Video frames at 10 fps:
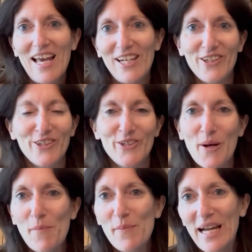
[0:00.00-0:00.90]

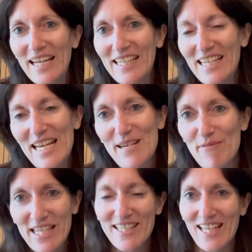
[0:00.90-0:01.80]
Hello, my name
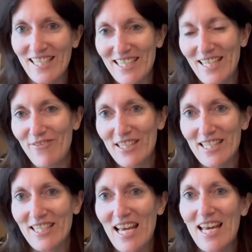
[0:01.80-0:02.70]
is Zanna
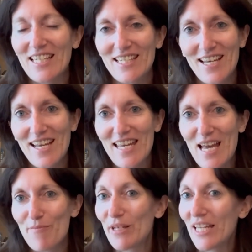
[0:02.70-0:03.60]
Davidson and I
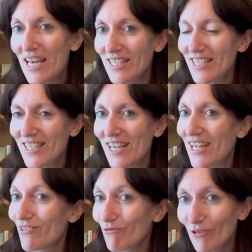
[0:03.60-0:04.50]
am an editor
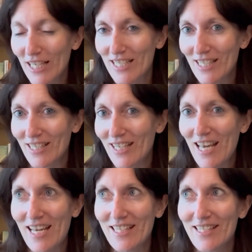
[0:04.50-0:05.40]
and writer
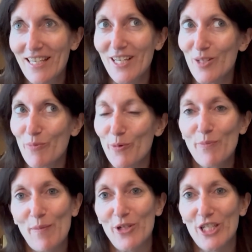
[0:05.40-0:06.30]
at Usborne
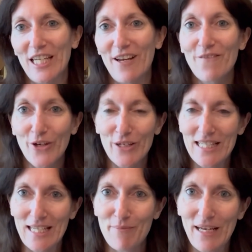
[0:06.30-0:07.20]
Publishing,
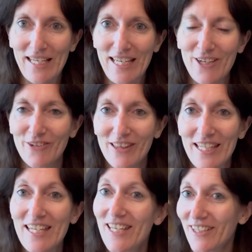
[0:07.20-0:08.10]
focusing mainly on the
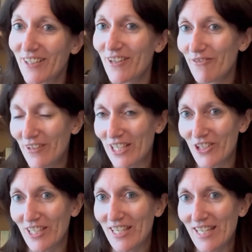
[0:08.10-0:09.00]
young
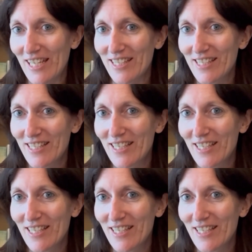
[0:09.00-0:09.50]
fiction list.